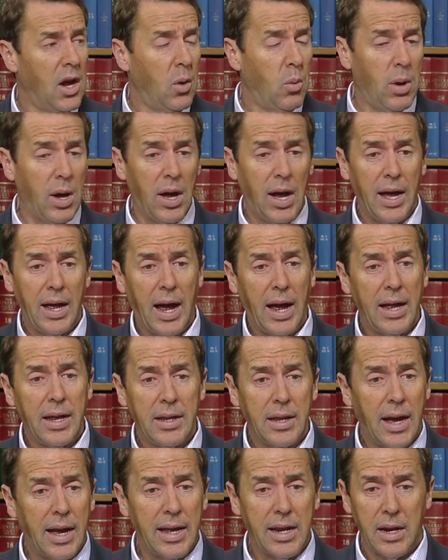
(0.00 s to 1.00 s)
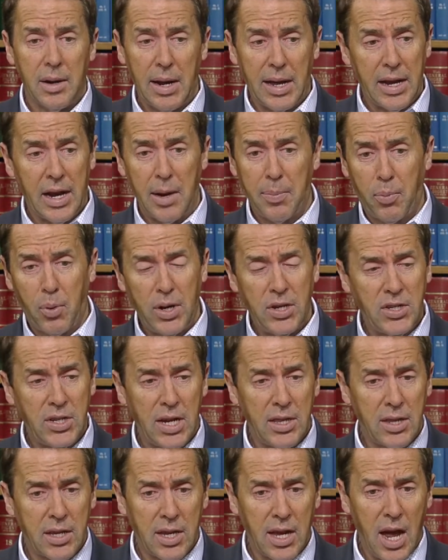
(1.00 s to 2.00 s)
Well, I
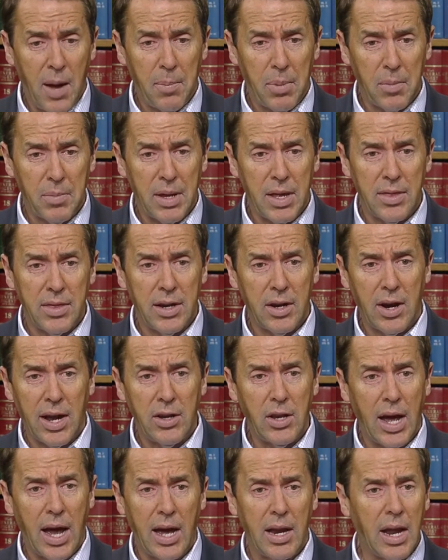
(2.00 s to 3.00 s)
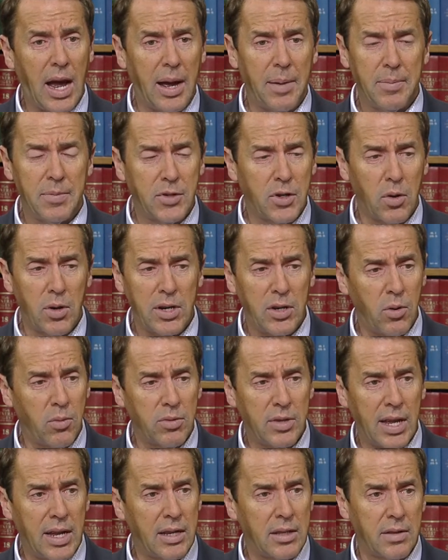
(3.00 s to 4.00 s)
appreciate the compliment there. I certainly
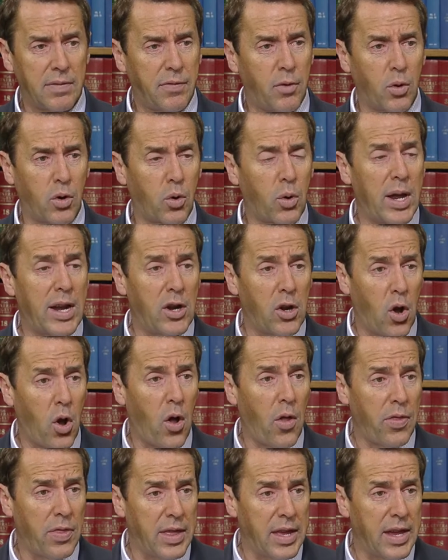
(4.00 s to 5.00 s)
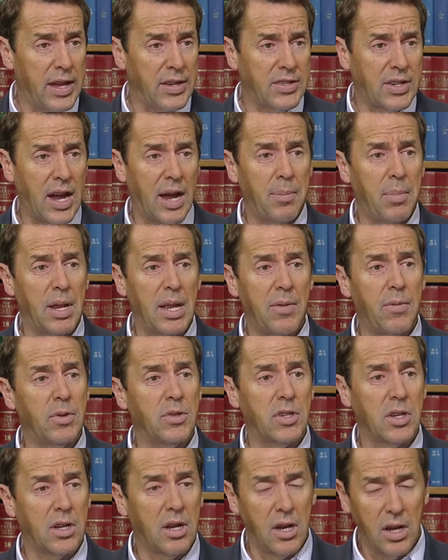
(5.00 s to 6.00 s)
don't take the full credit on this. I believe it
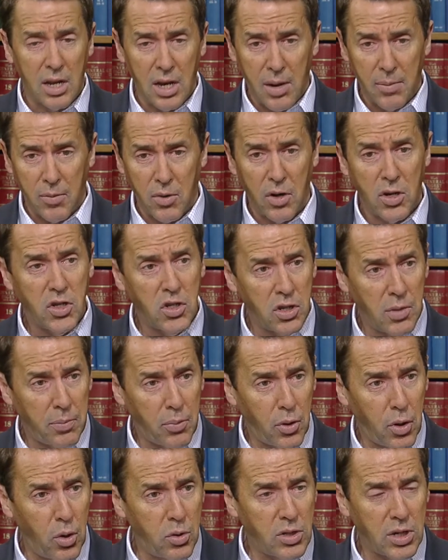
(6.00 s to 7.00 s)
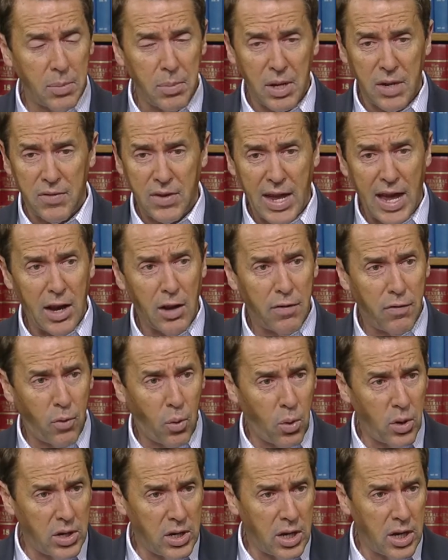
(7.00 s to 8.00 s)
was a conglomeration approach. I believe
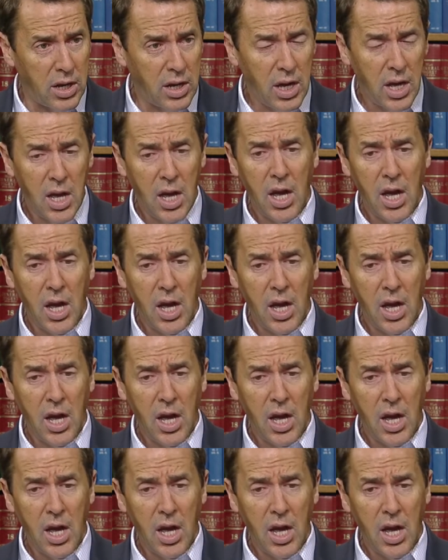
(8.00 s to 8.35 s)
California,